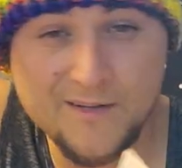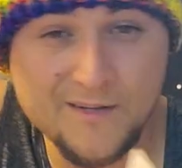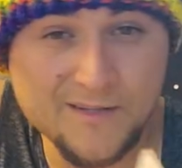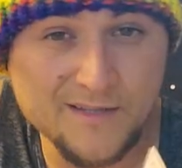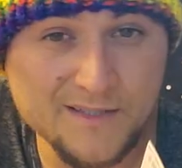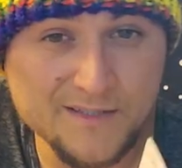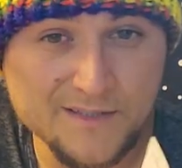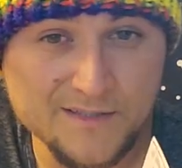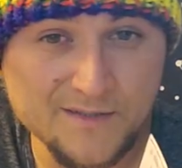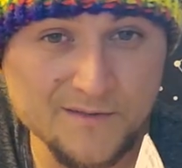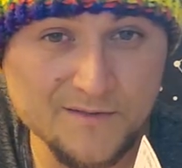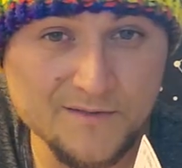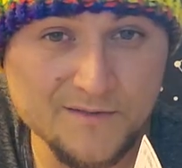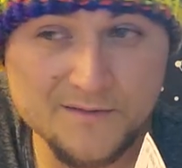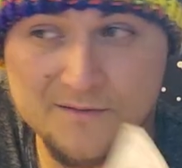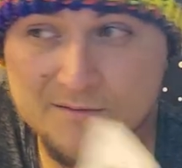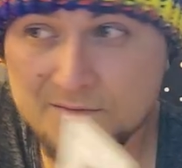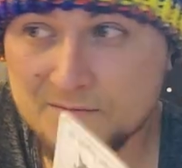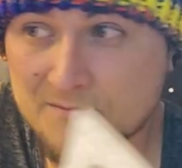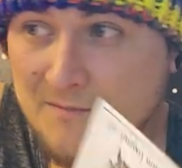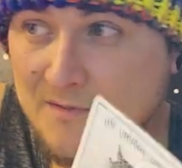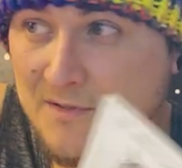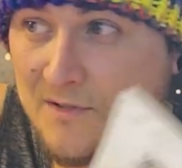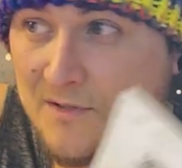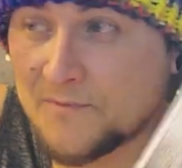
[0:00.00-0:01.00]
Because
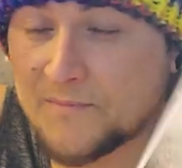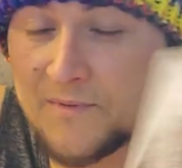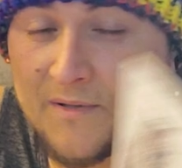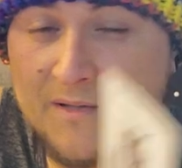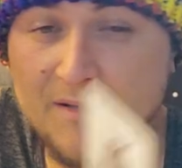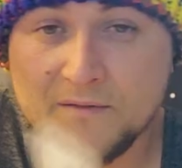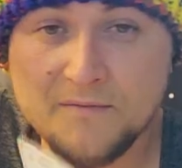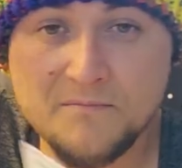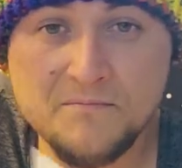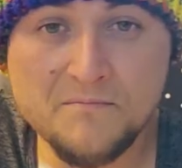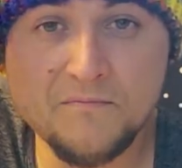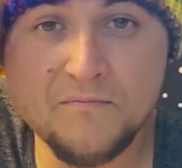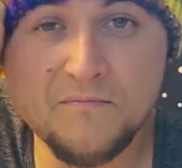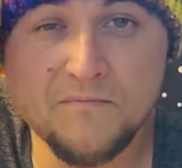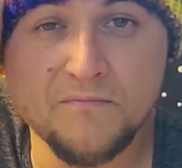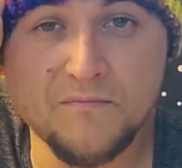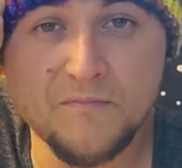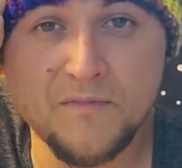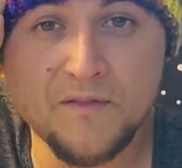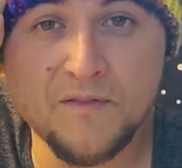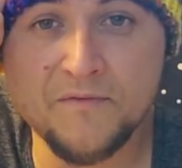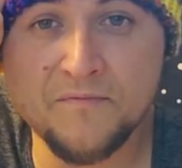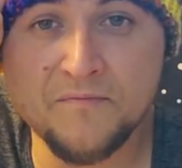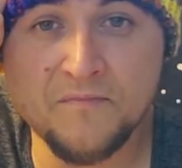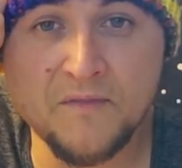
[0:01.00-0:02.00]
could be
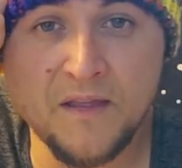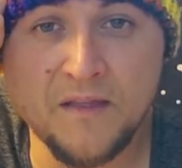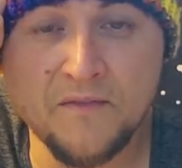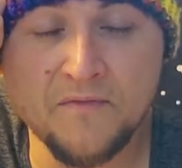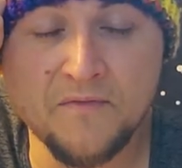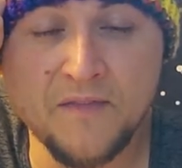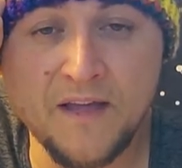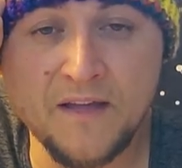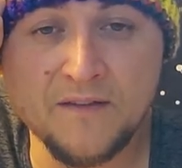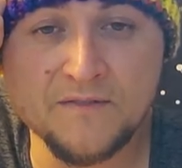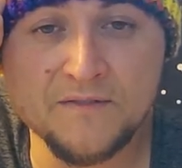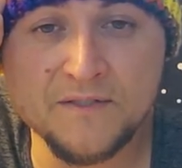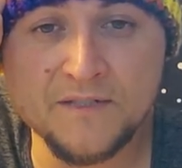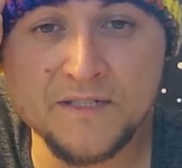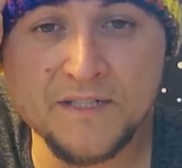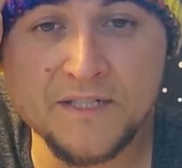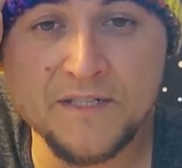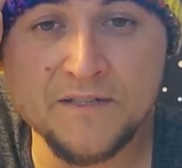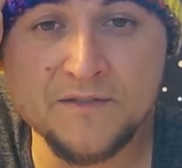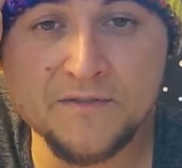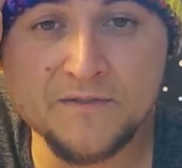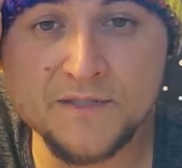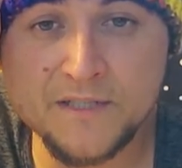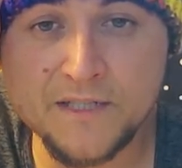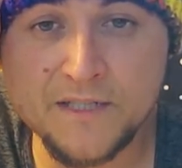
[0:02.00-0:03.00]
10,000
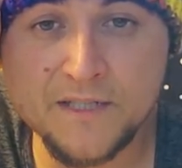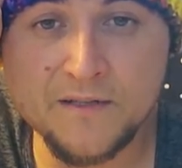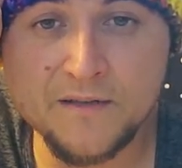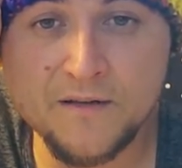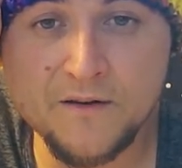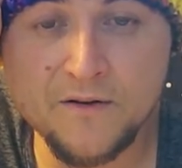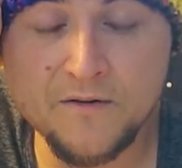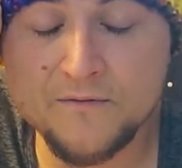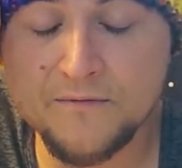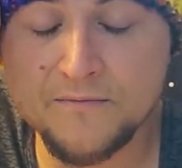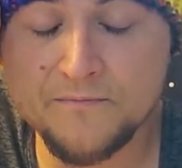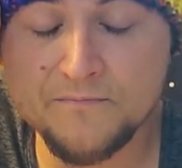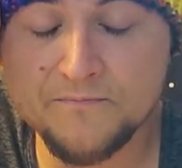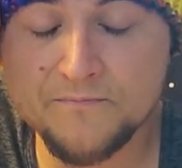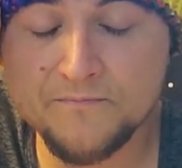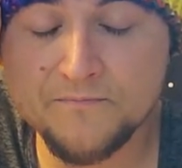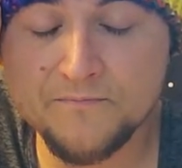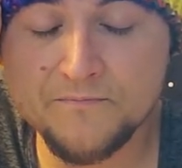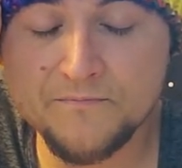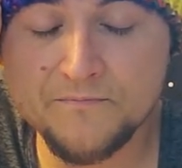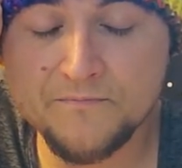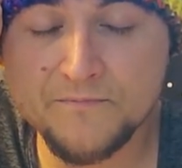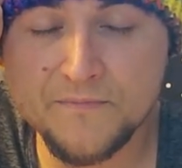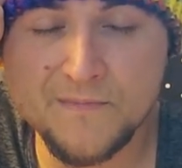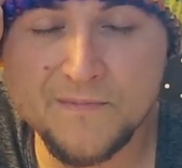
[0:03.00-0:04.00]
Leos or
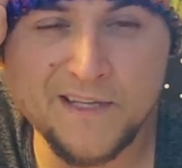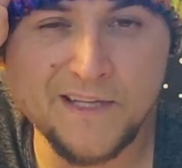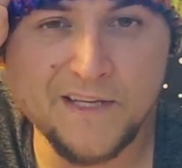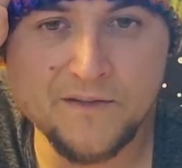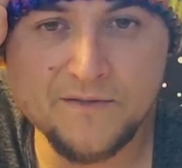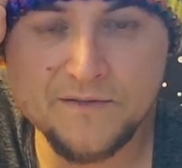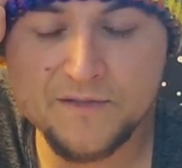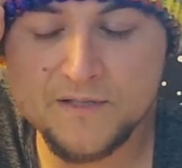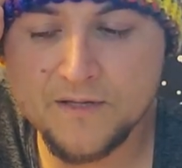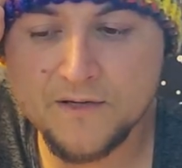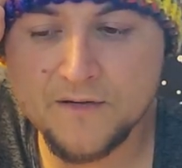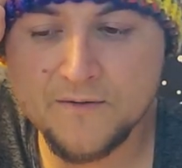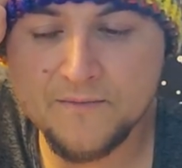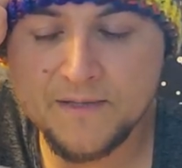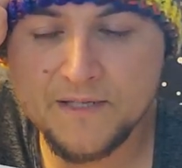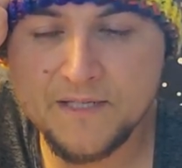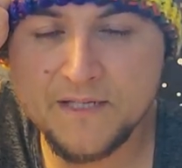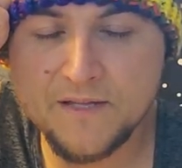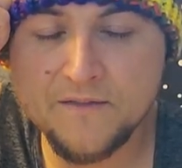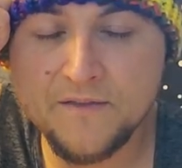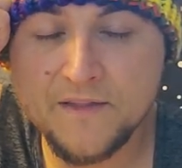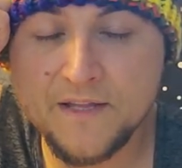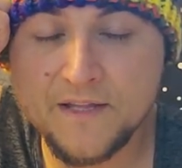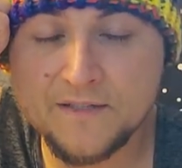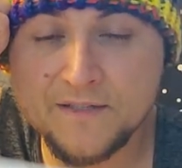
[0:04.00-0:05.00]
Leos. There could be
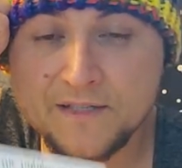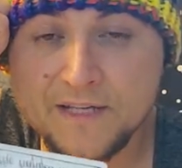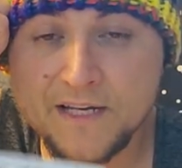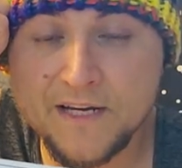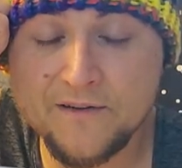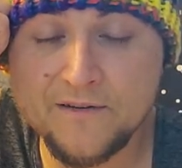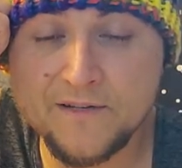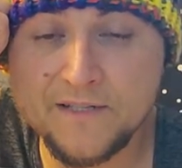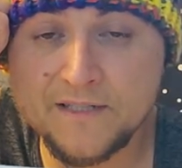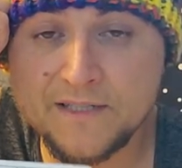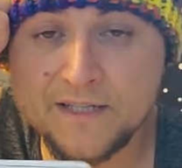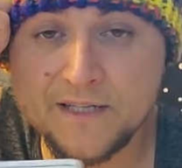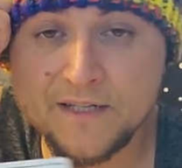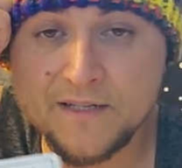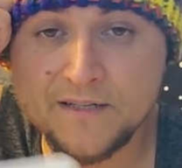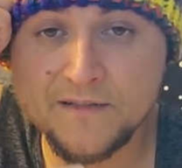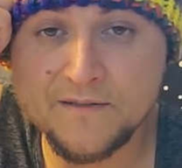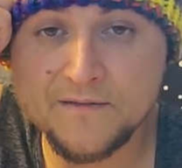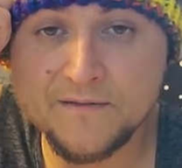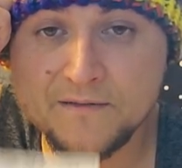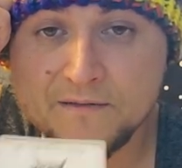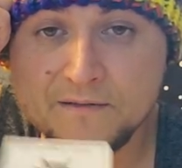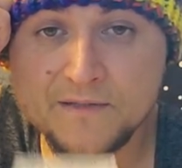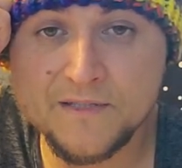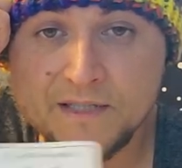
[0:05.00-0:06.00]
10,000 Aries that could
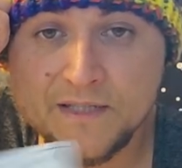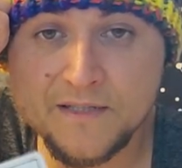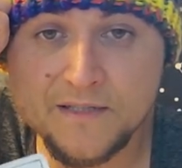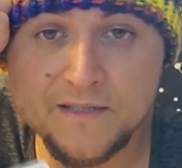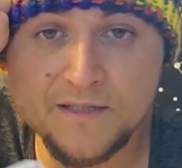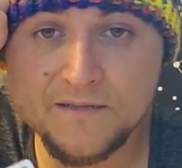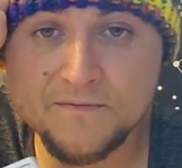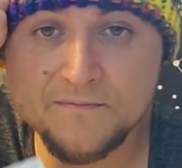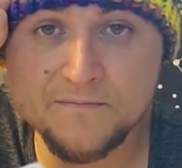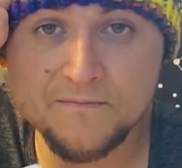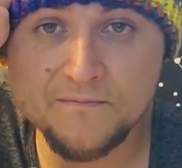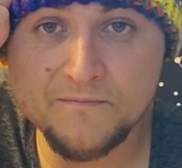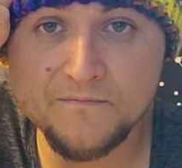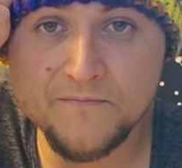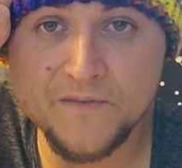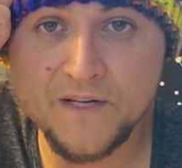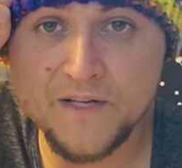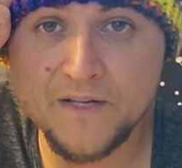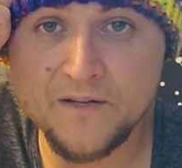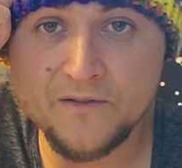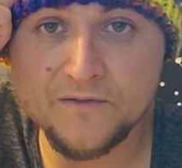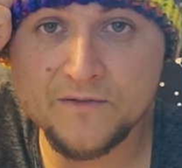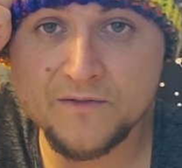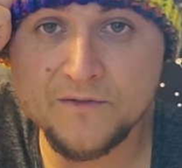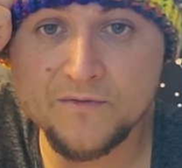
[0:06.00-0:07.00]
see this
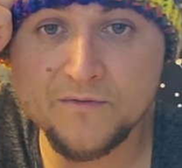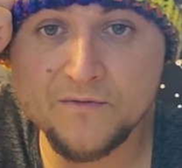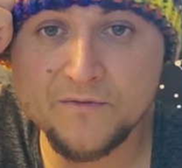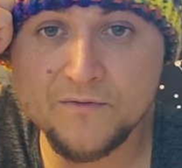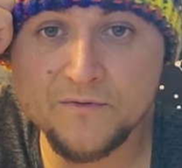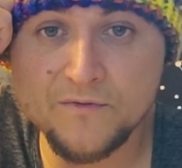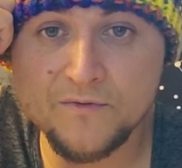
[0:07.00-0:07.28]
video. So